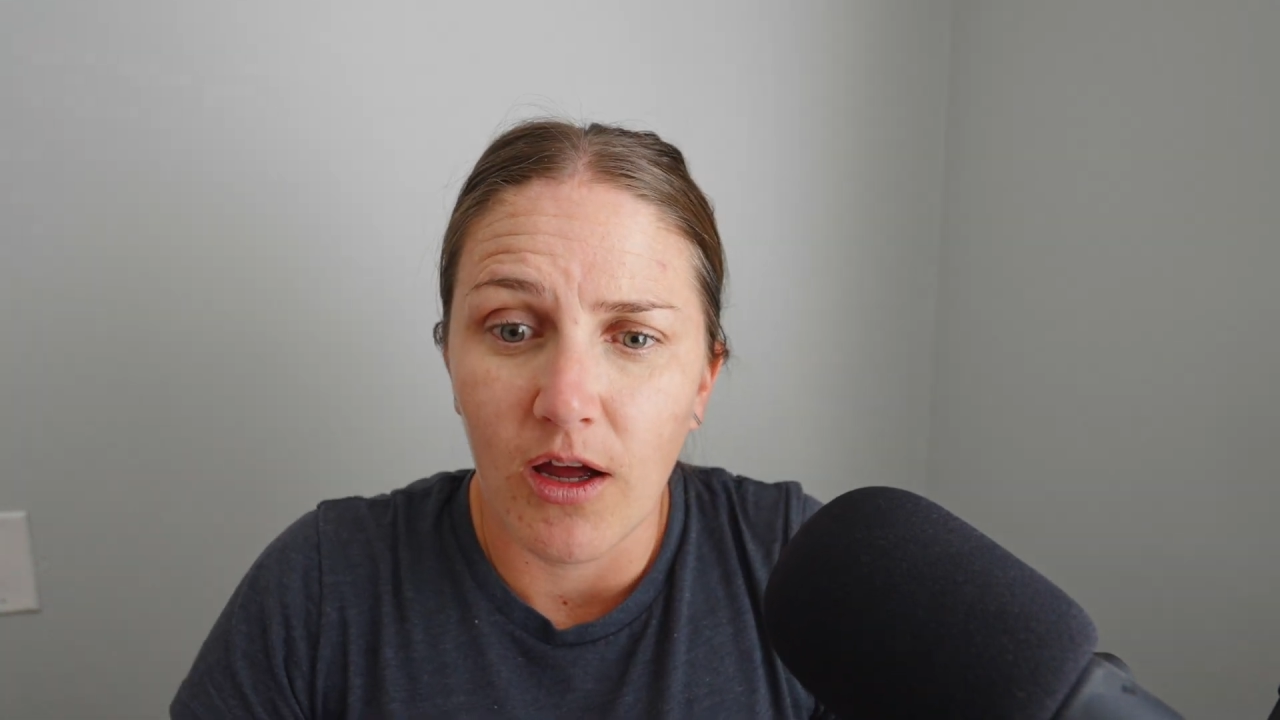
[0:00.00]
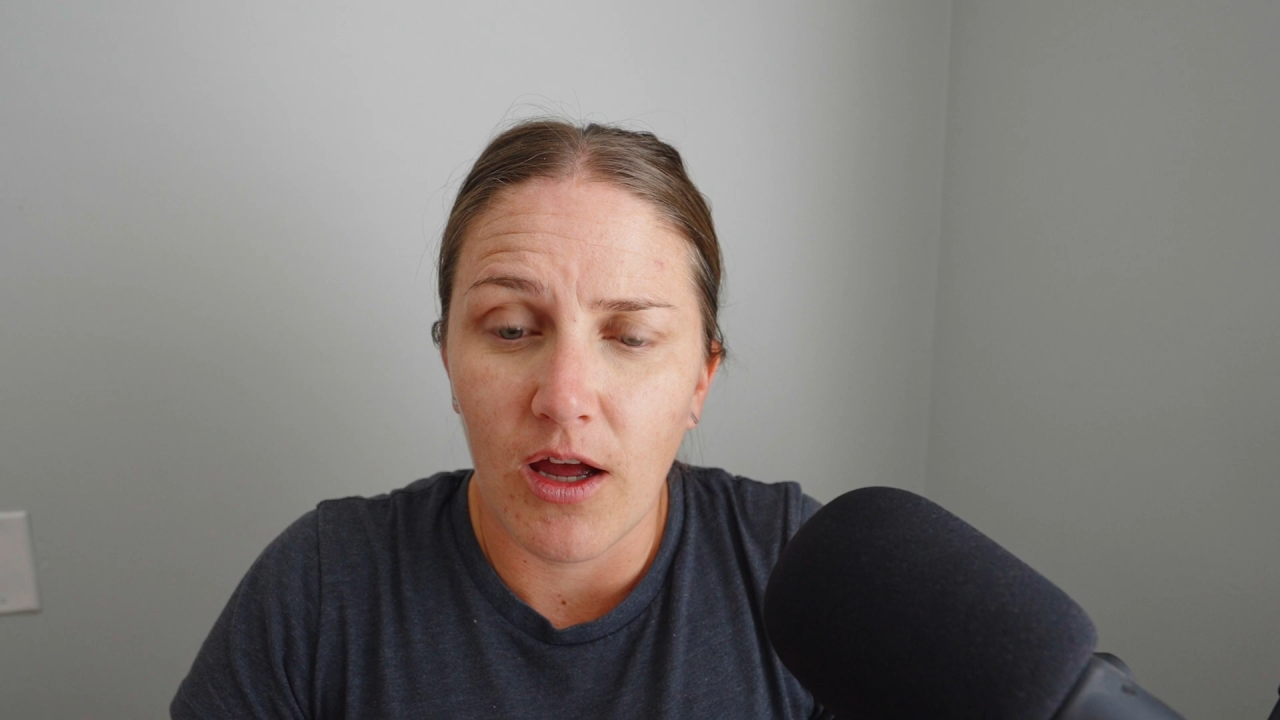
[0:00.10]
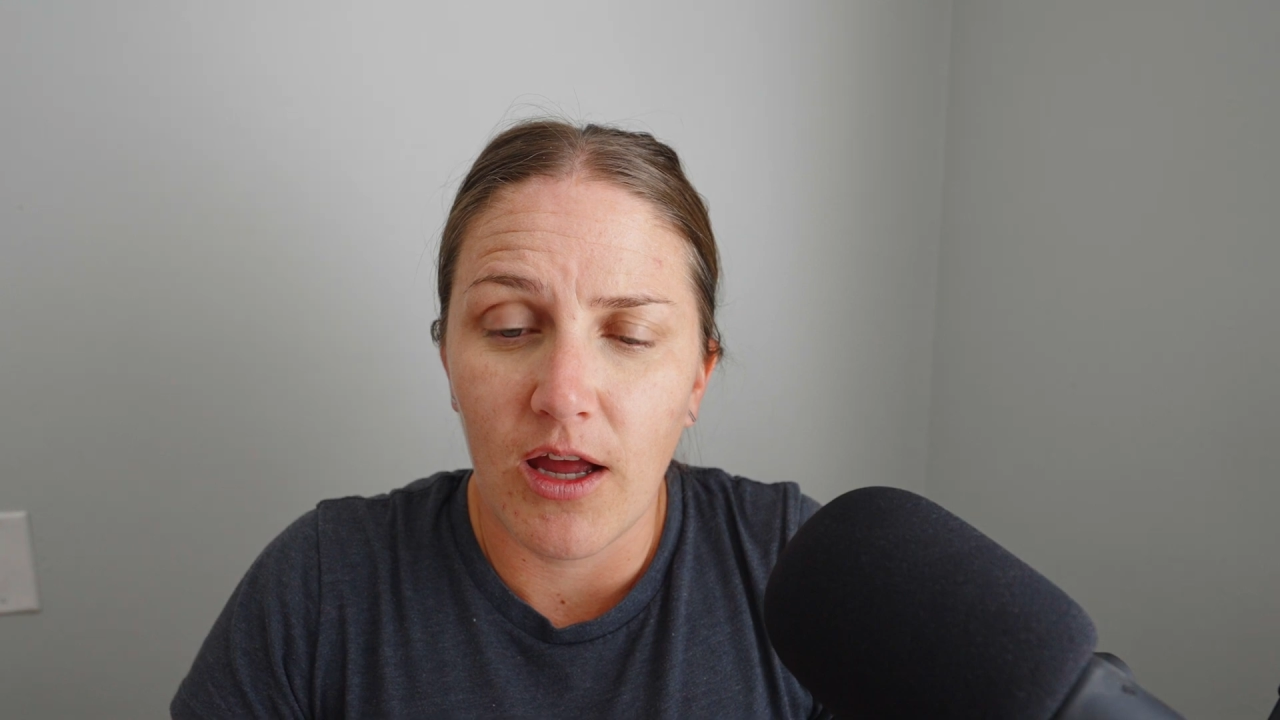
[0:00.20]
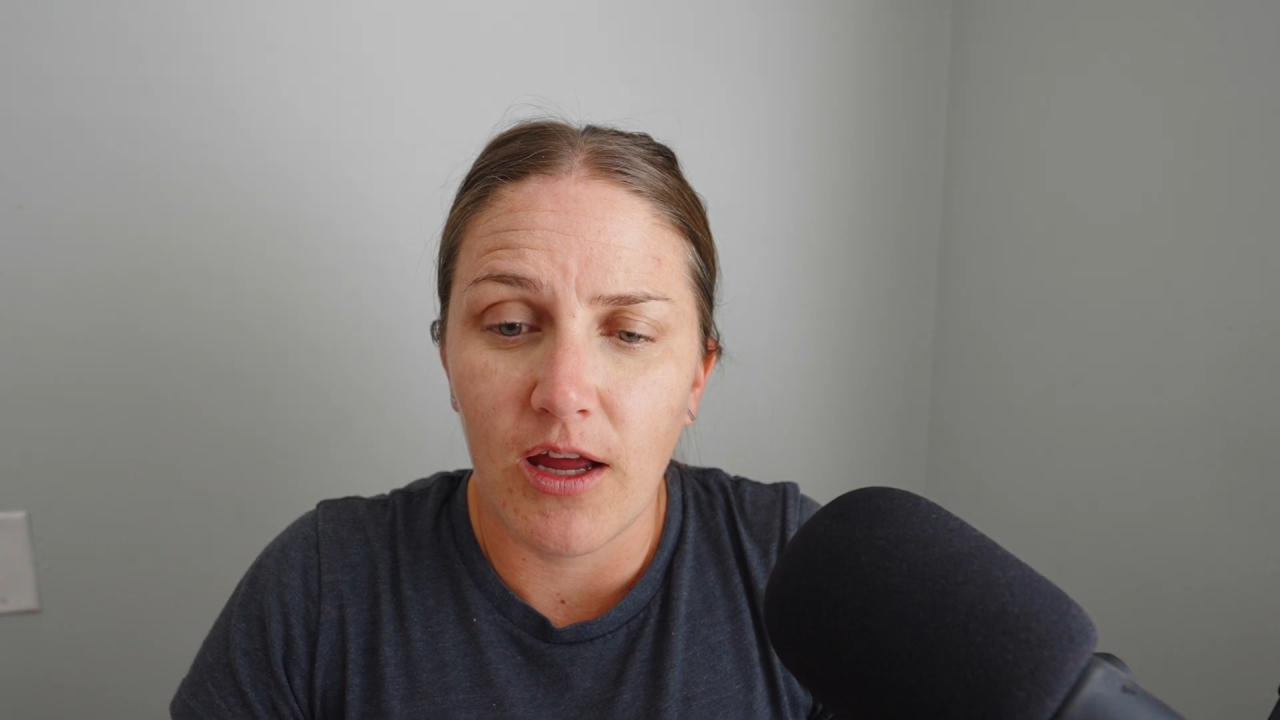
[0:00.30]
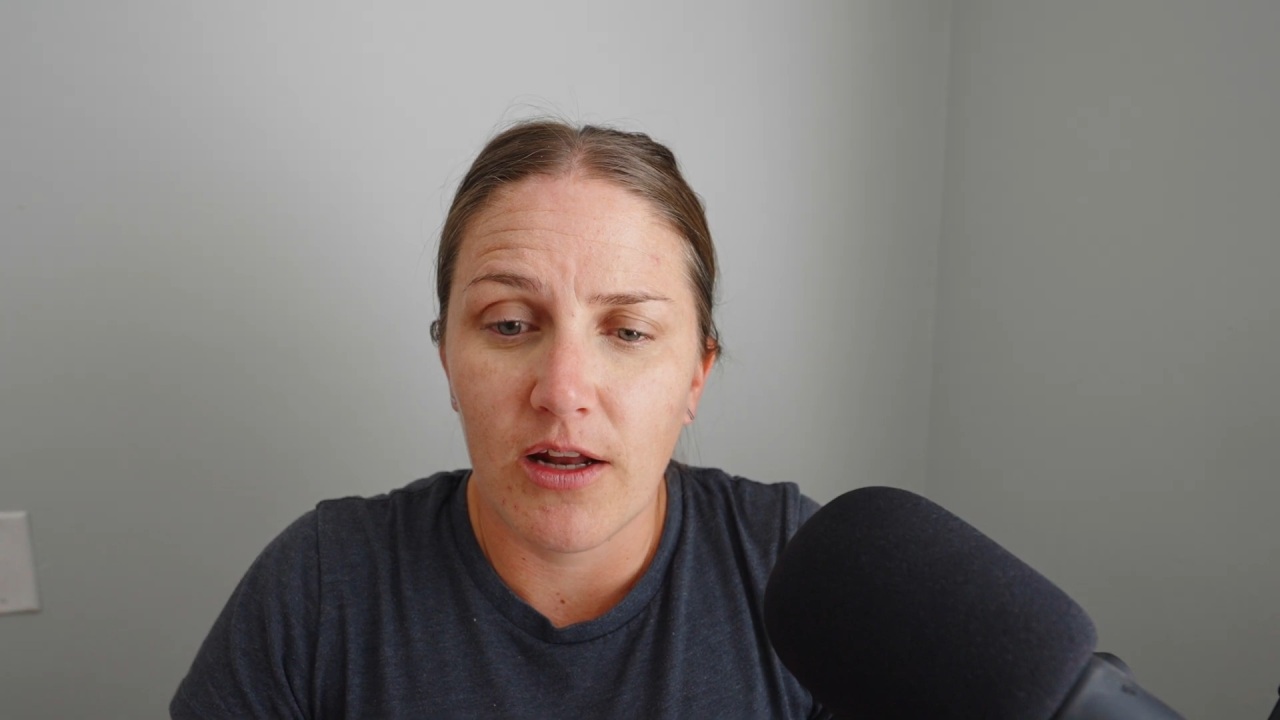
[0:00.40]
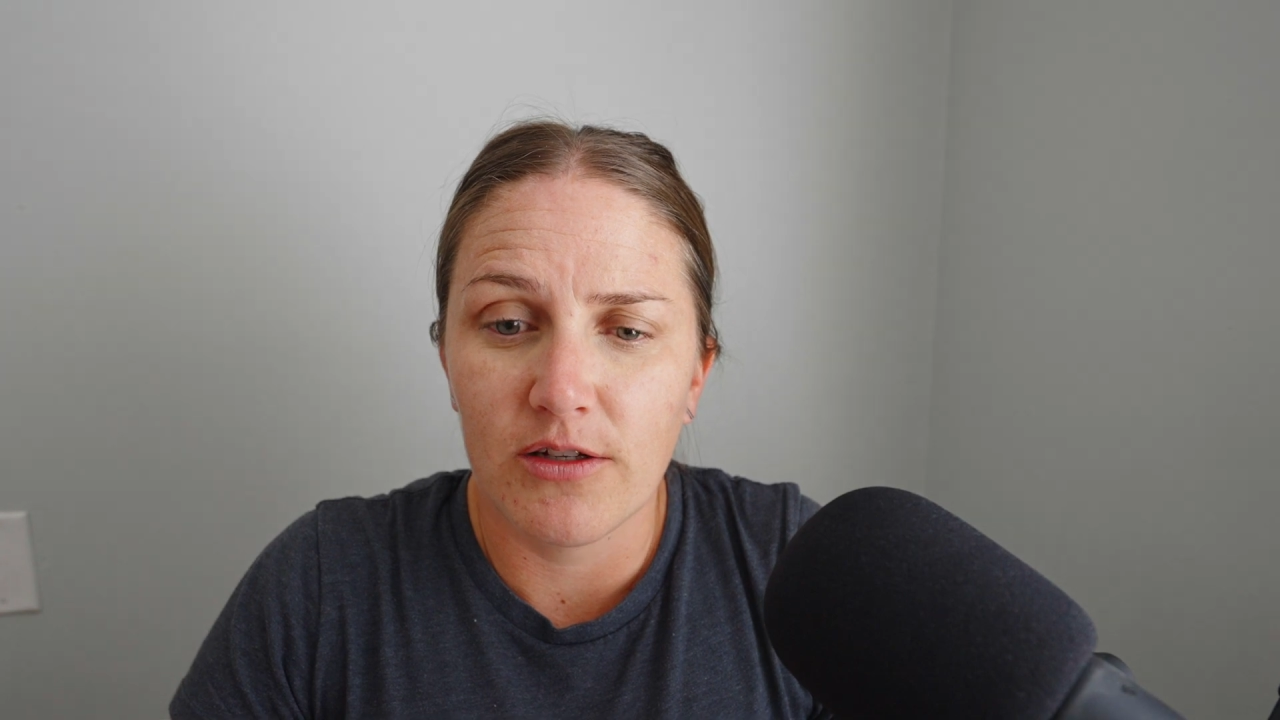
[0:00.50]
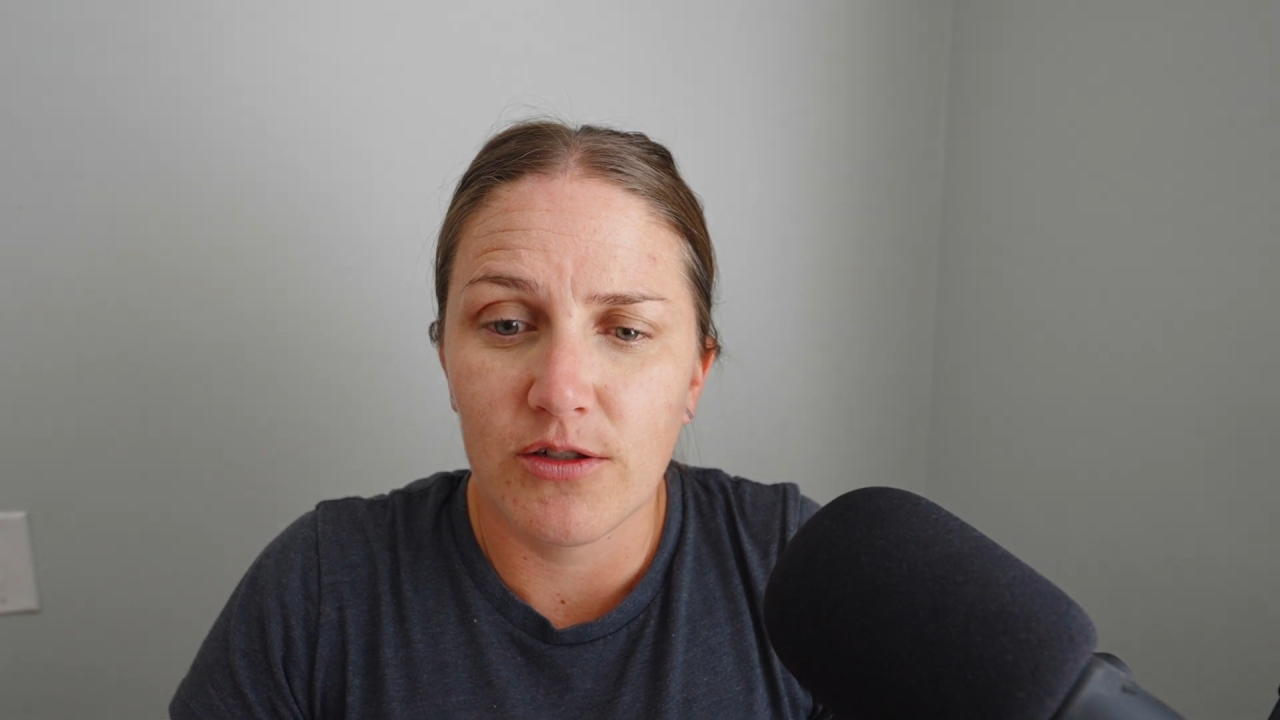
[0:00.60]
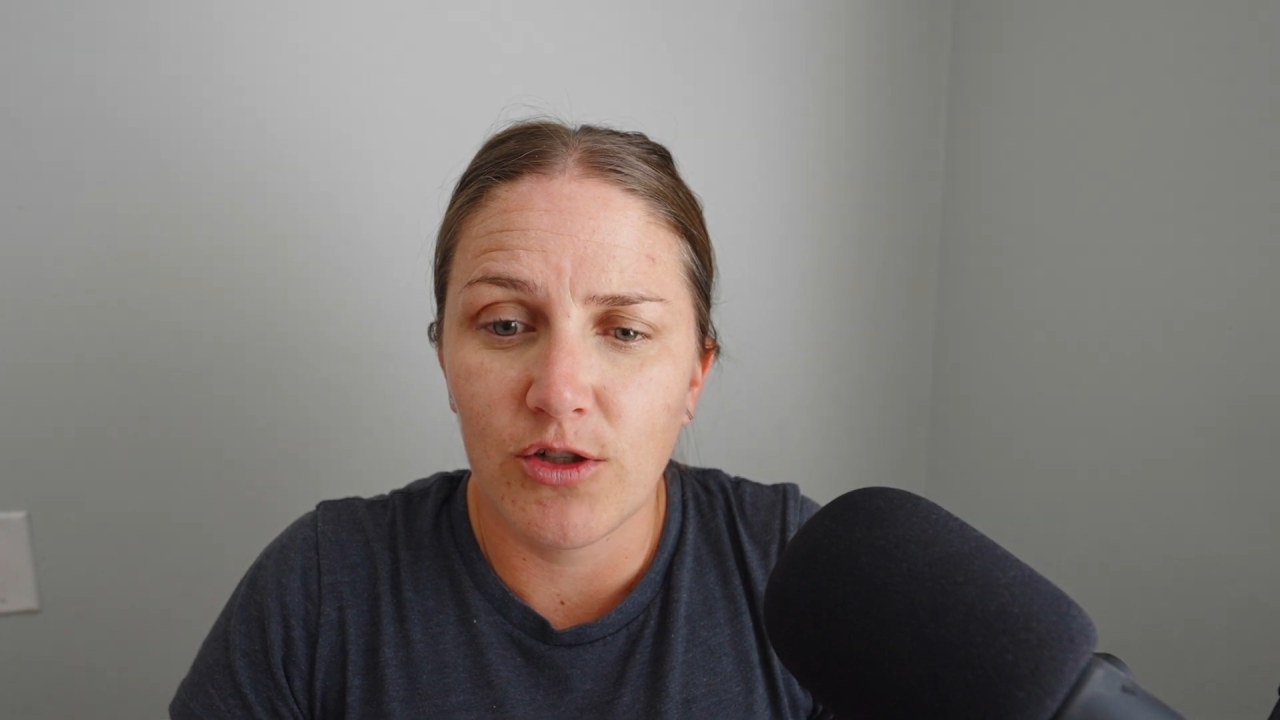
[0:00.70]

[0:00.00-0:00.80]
And